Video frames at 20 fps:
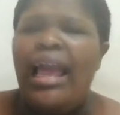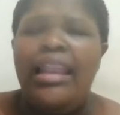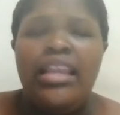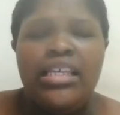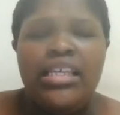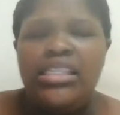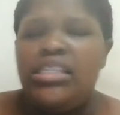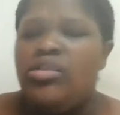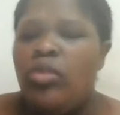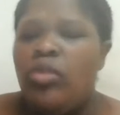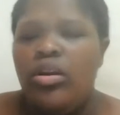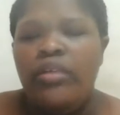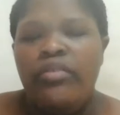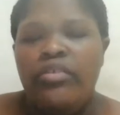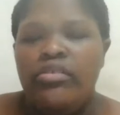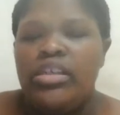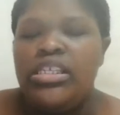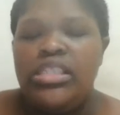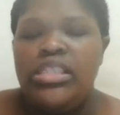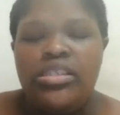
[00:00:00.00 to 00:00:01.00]
and this is one of the
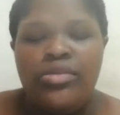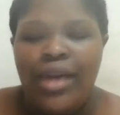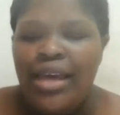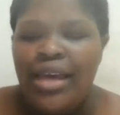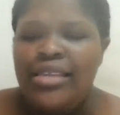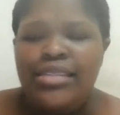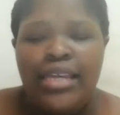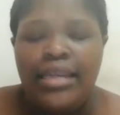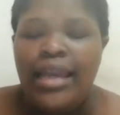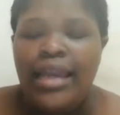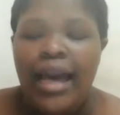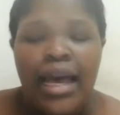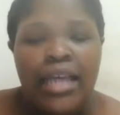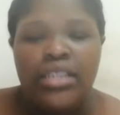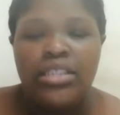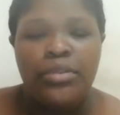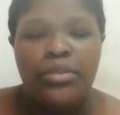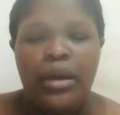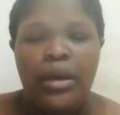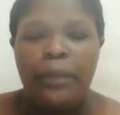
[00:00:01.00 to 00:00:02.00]
reasons why I said it
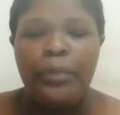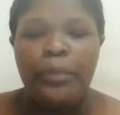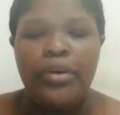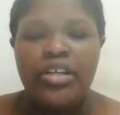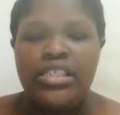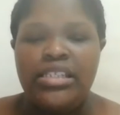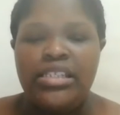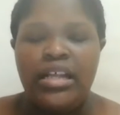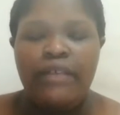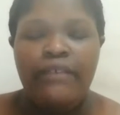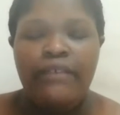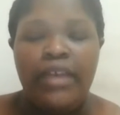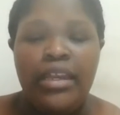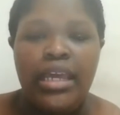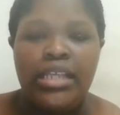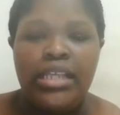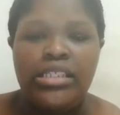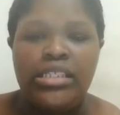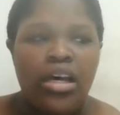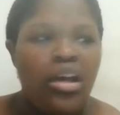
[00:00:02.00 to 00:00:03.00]
had to be a personal
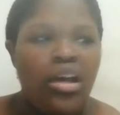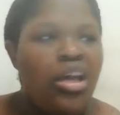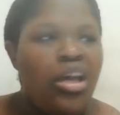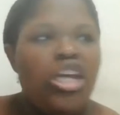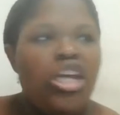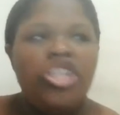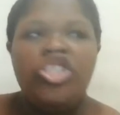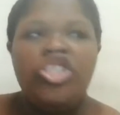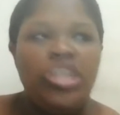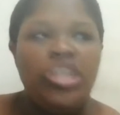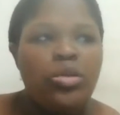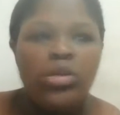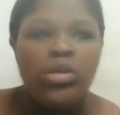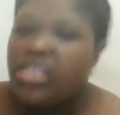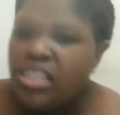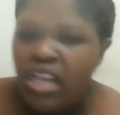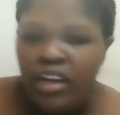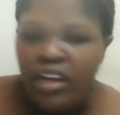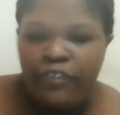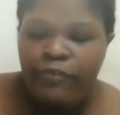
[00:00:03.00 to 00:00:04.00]
vendetta. She
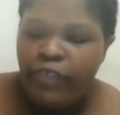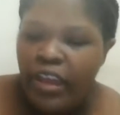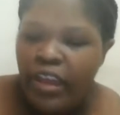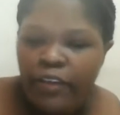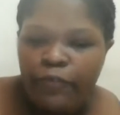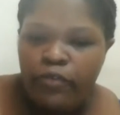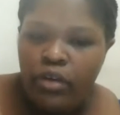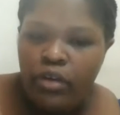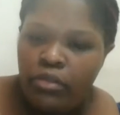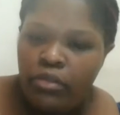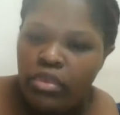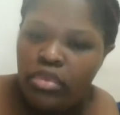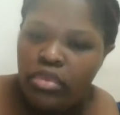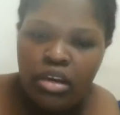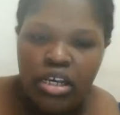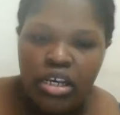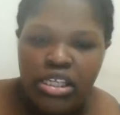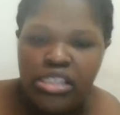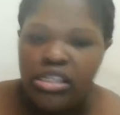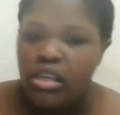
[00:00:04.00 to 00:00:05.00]
was not fed from
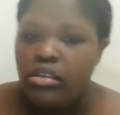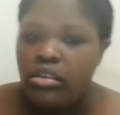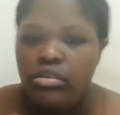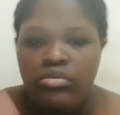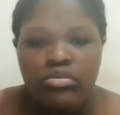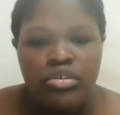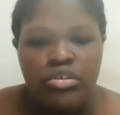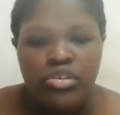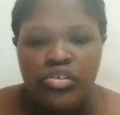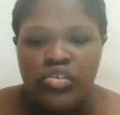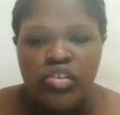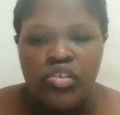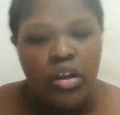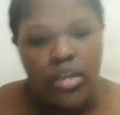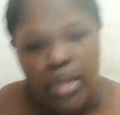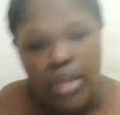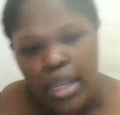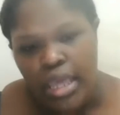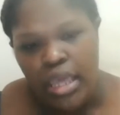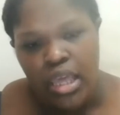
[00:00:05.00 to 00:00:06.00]
Thursday through to
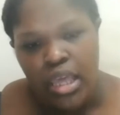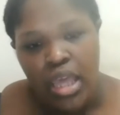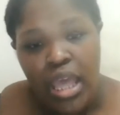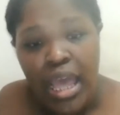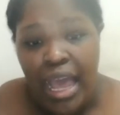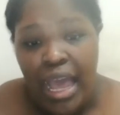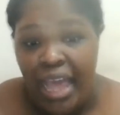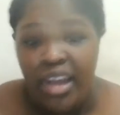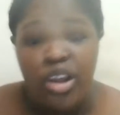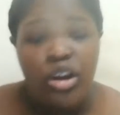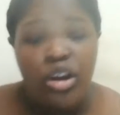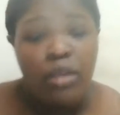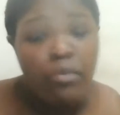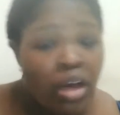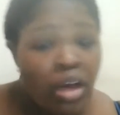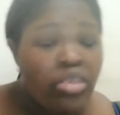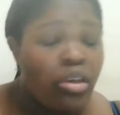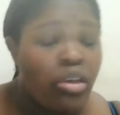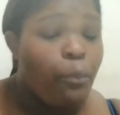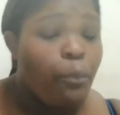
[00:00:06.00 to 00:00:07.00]
Sunday, and her
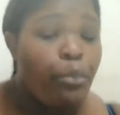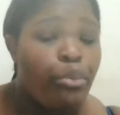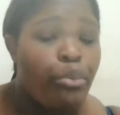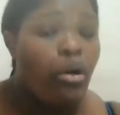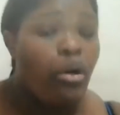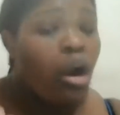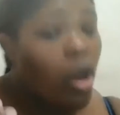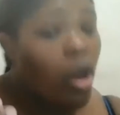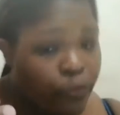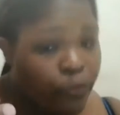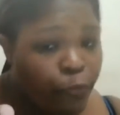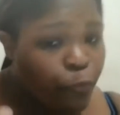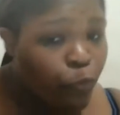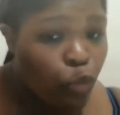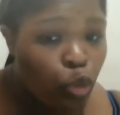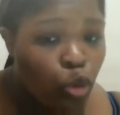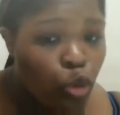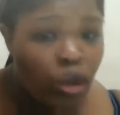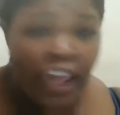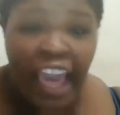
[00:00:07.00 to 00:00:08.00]
mother brought
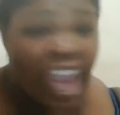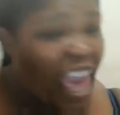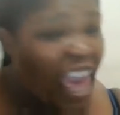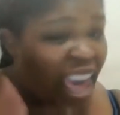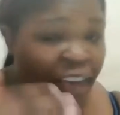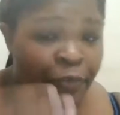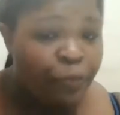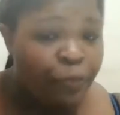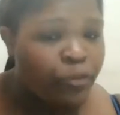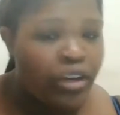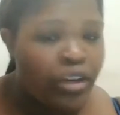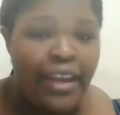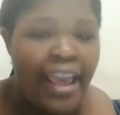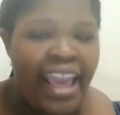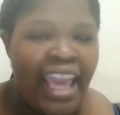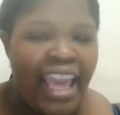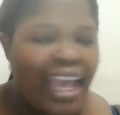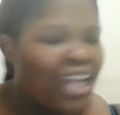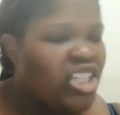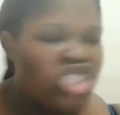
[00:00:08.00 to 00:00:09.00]
food every
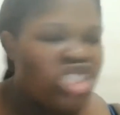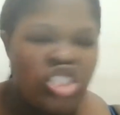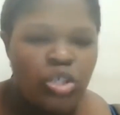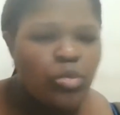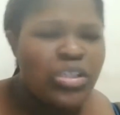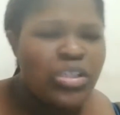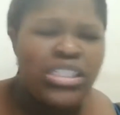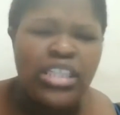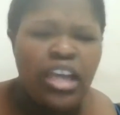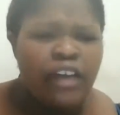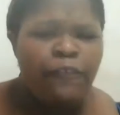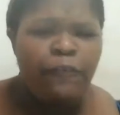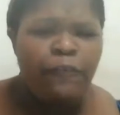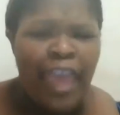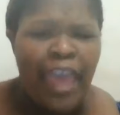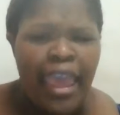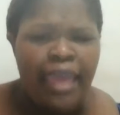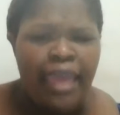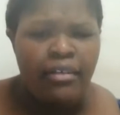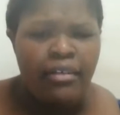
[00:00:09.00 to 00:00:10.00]
day, and she was not
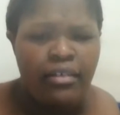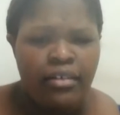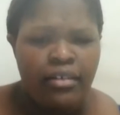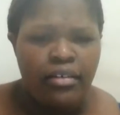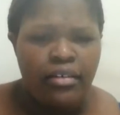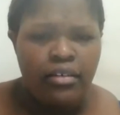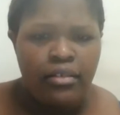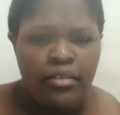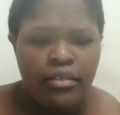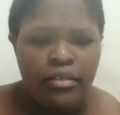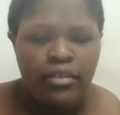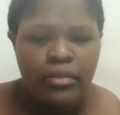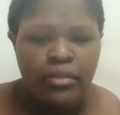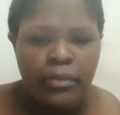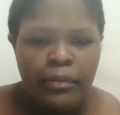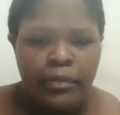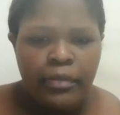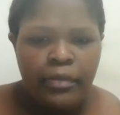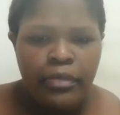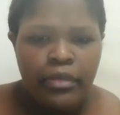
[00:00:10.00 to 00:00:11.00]
fed.
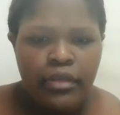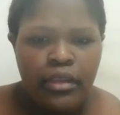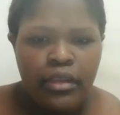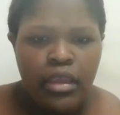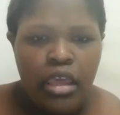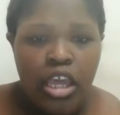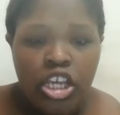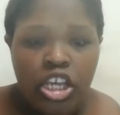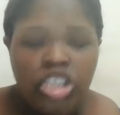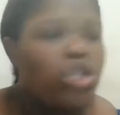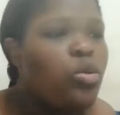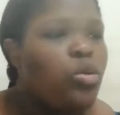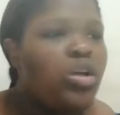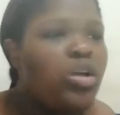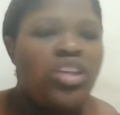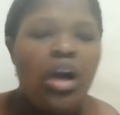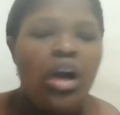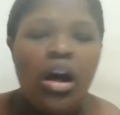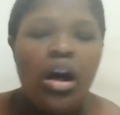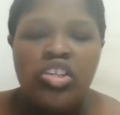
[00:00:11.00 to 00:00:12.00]
She
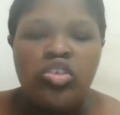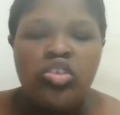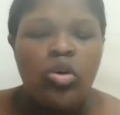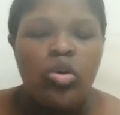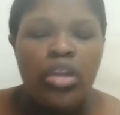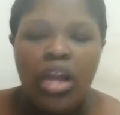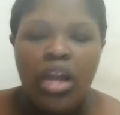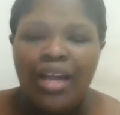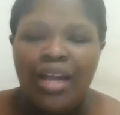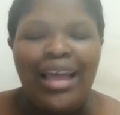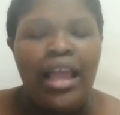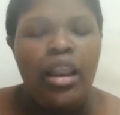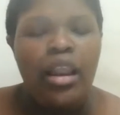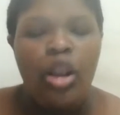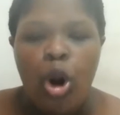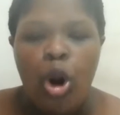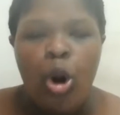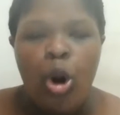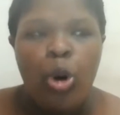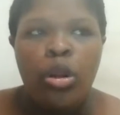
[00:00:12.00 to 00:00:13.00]
was also not
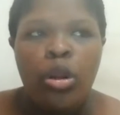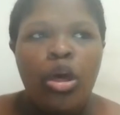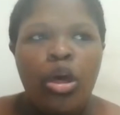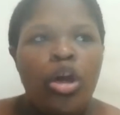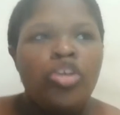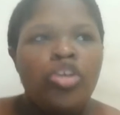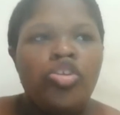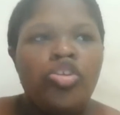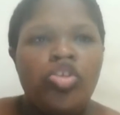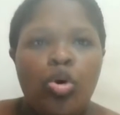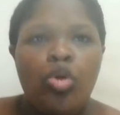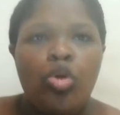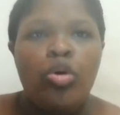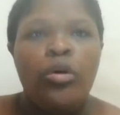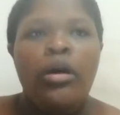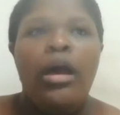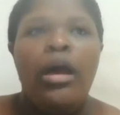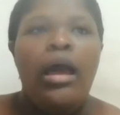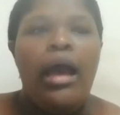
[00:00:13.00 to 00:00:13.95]
allowed to